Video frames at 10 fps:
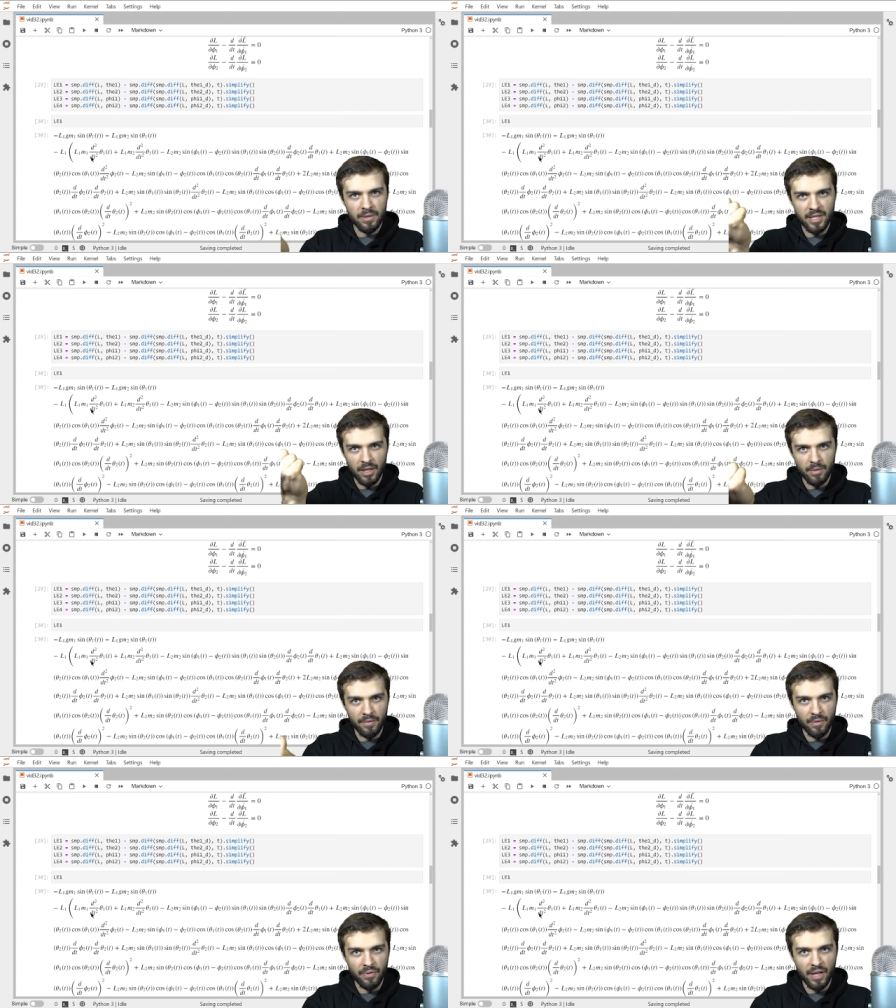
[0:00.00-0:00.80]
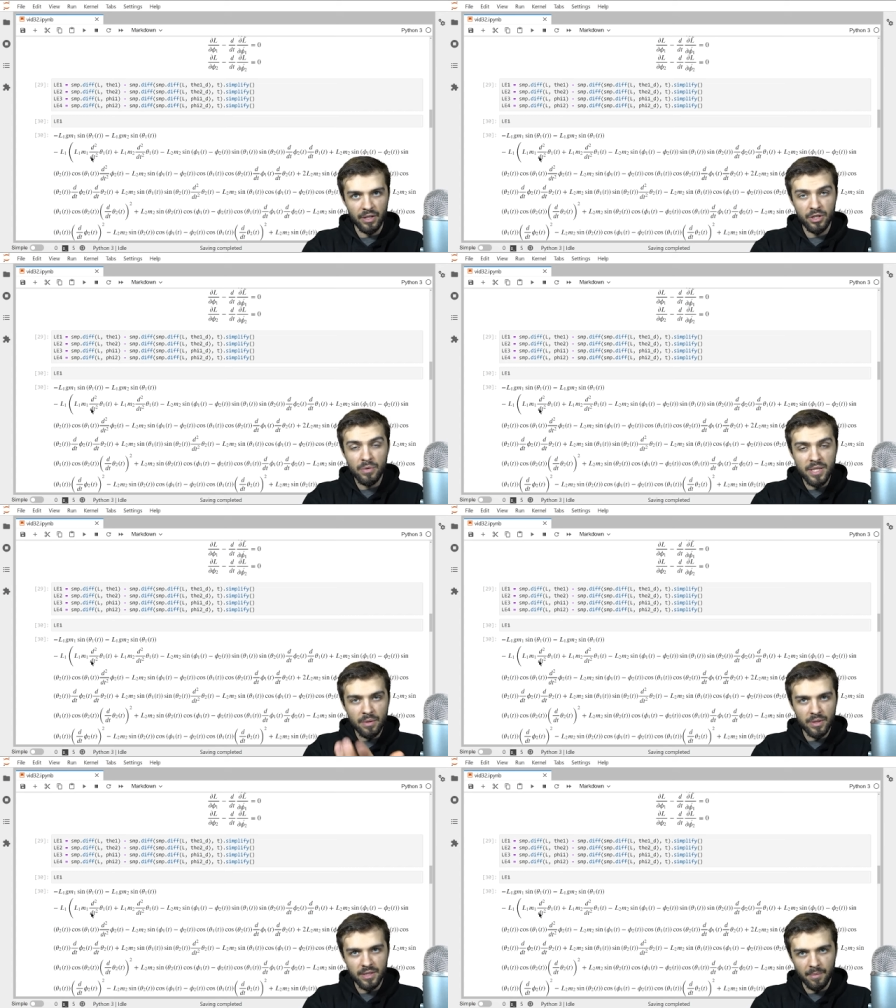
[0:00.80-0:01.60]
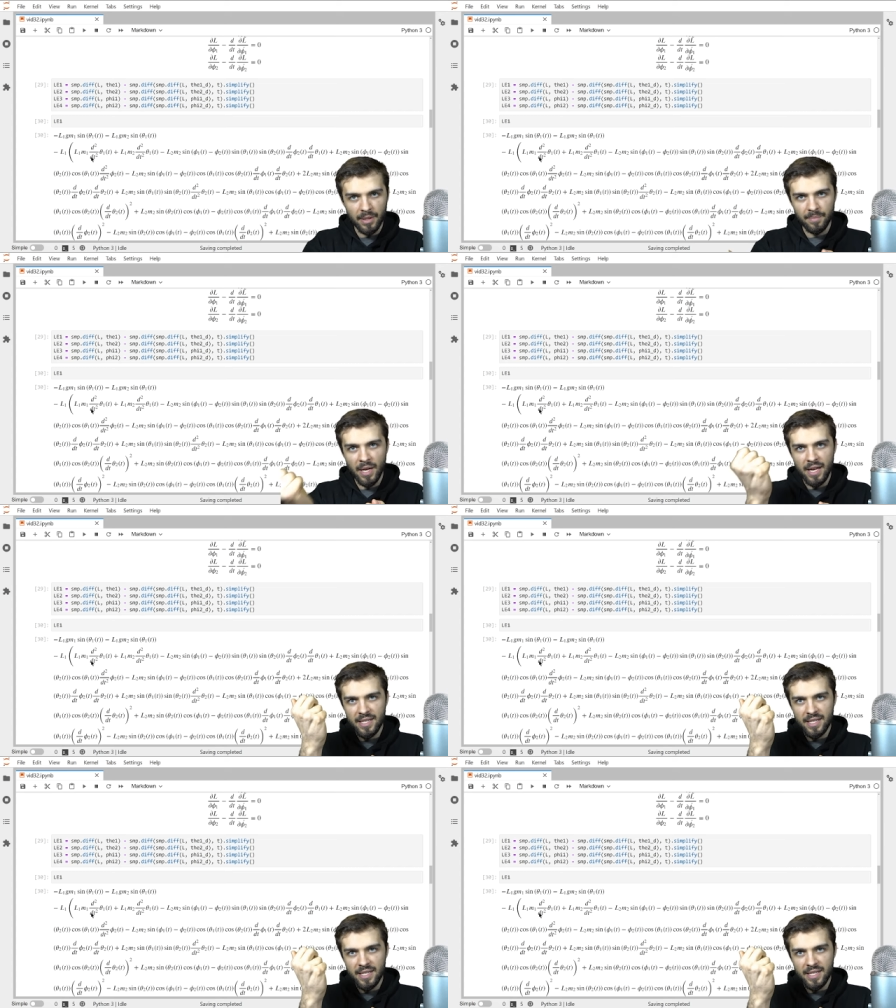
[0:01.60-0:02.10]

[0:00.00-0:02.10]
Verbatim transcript: Second derivative of theta two is equal to something.